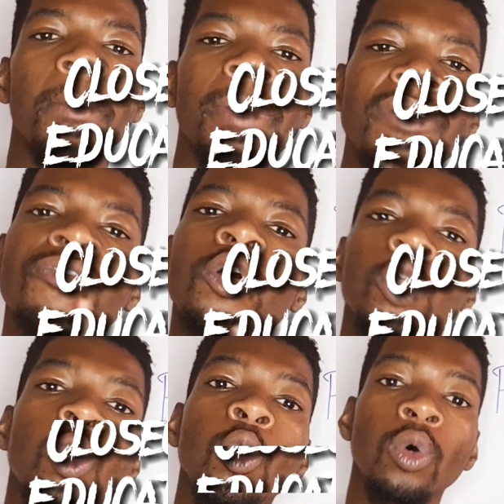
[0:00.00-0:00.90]
But for
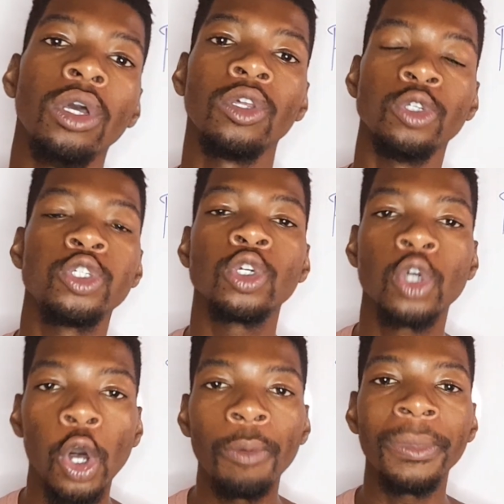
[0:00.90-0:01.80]
you, you should
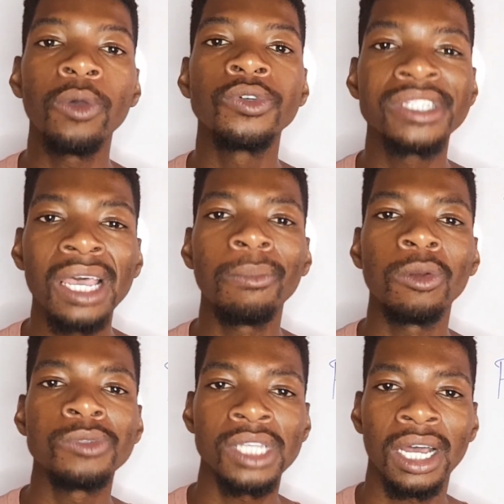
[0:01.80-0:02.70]
call me
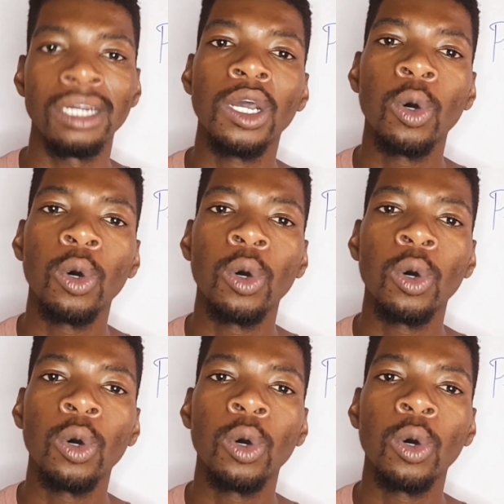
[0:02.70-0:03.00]
Mnumzane.